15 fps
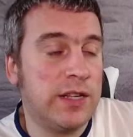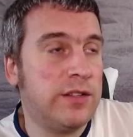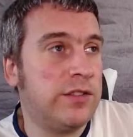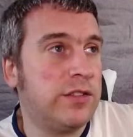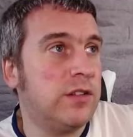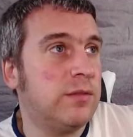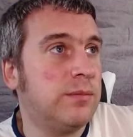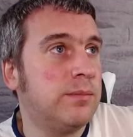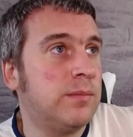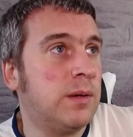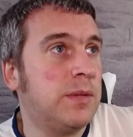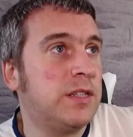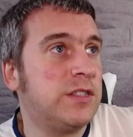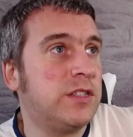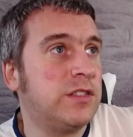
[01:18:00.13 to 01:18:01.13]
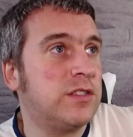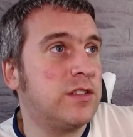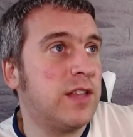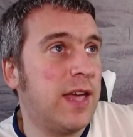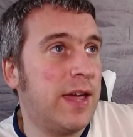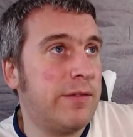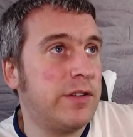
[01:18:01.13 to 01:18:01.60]
to my missus is
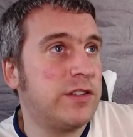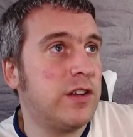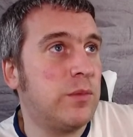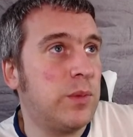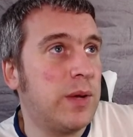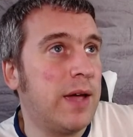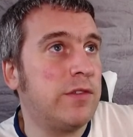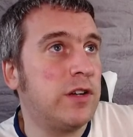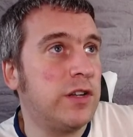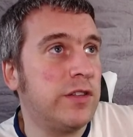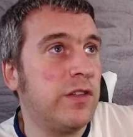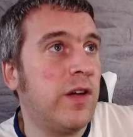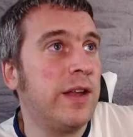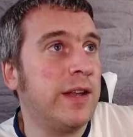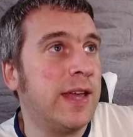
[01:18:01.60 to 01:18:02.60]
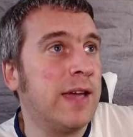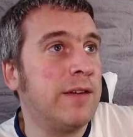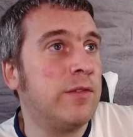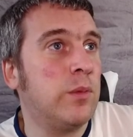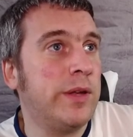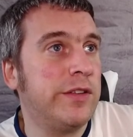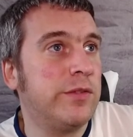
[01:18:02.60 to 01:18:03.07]
that every time we have a good night together,
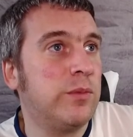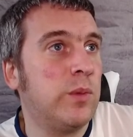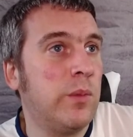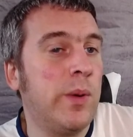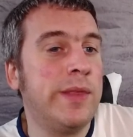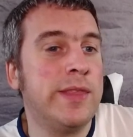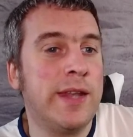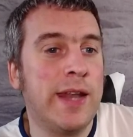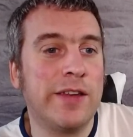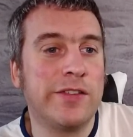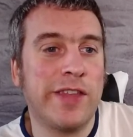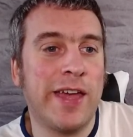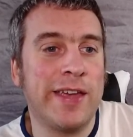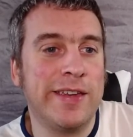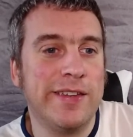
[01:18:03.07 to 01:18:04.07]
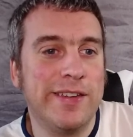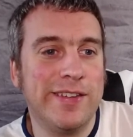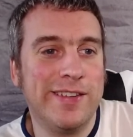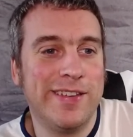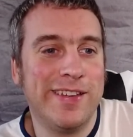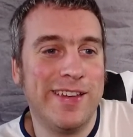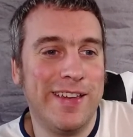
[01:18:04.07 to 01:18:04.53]
we win the next day,
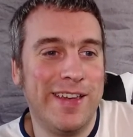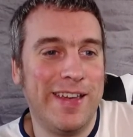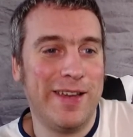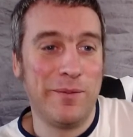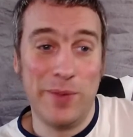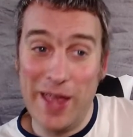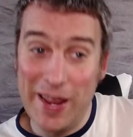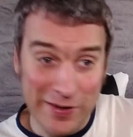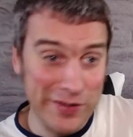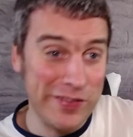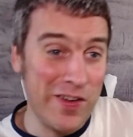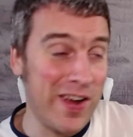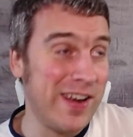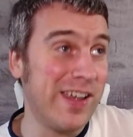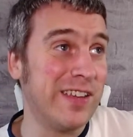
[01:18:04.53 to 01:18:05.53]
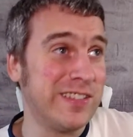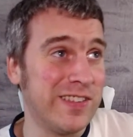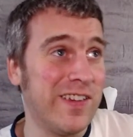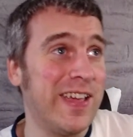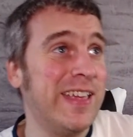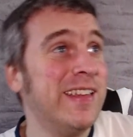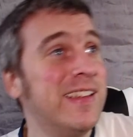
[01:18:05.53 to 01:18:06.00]
and we had a good night last
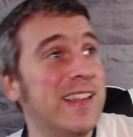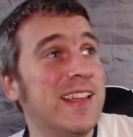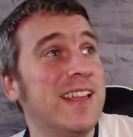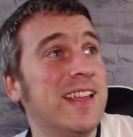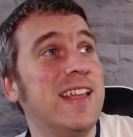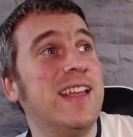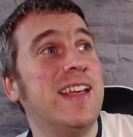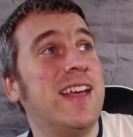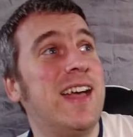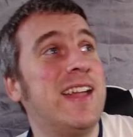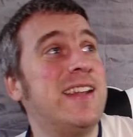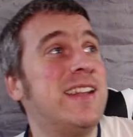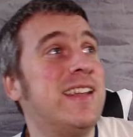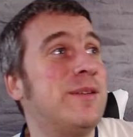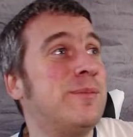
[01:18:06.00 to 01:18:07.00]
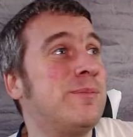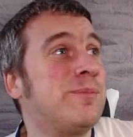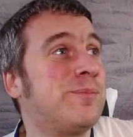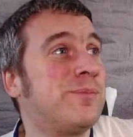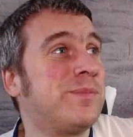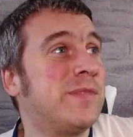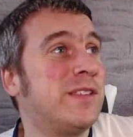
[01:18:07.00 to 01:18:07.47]
night. And
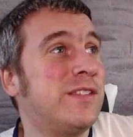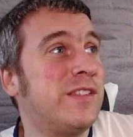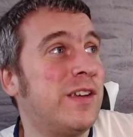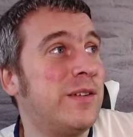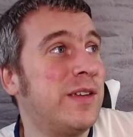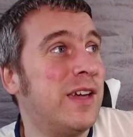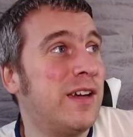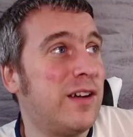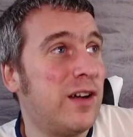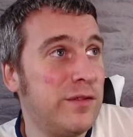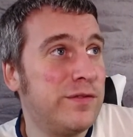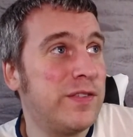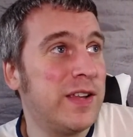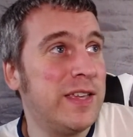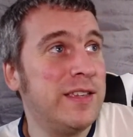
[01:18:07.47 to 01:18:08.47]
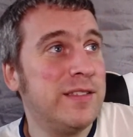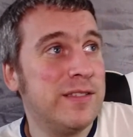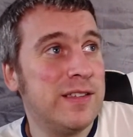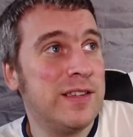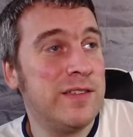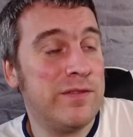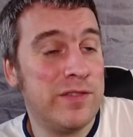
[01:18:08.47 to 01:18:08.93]
so yeah, hopefully,
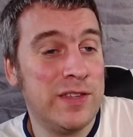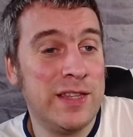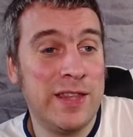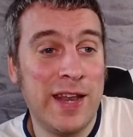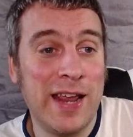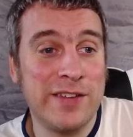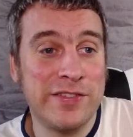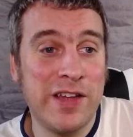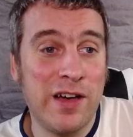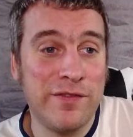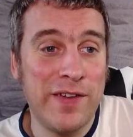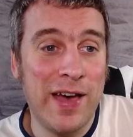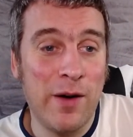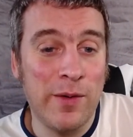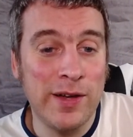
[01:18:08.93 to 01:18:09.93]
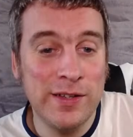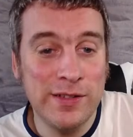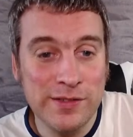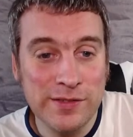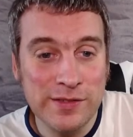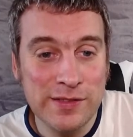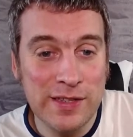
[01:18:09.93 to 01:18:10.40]
if in the next half hour,
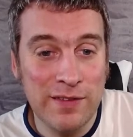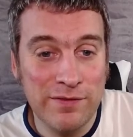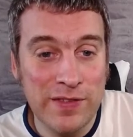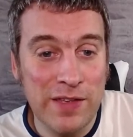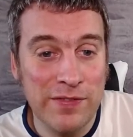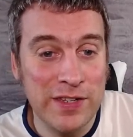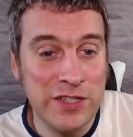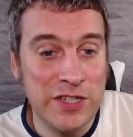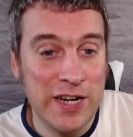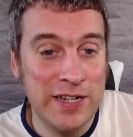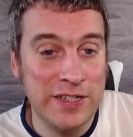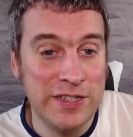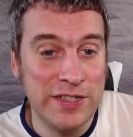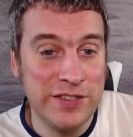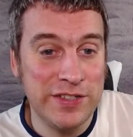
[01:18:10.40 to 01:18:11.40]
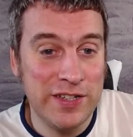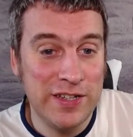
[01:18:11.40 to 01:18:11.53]
if nothing changes,